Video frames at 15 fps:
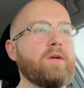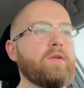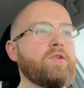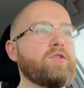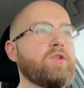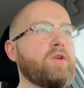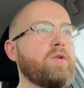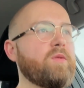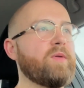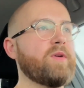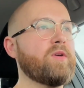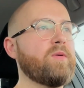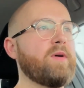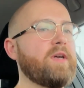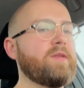So we
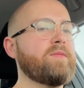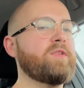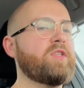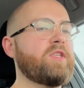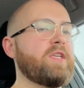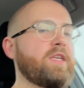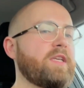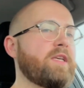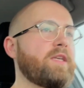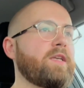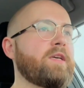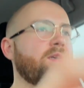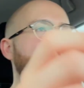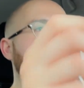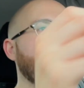go in, we see
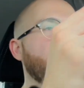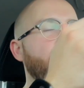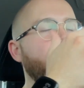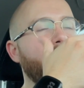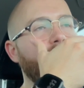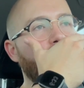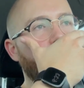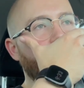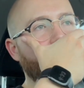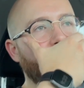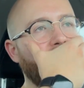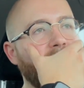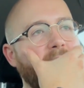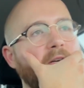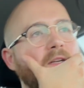the
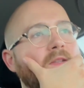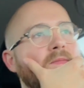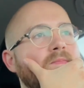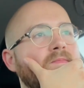doctor,